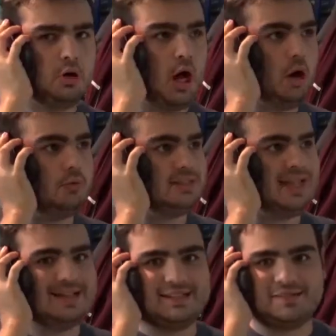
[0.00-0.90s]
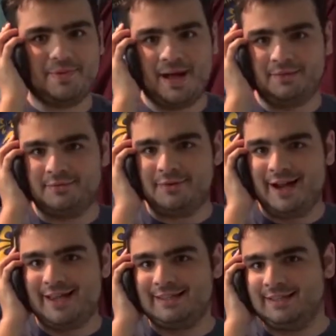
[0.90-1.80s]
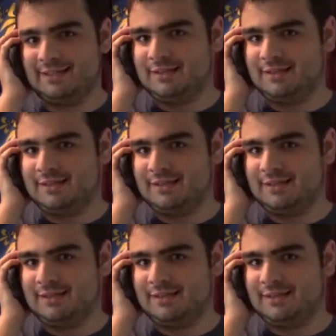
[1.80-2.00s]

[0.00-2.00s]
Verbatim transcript: Oh, was that the spell? Great.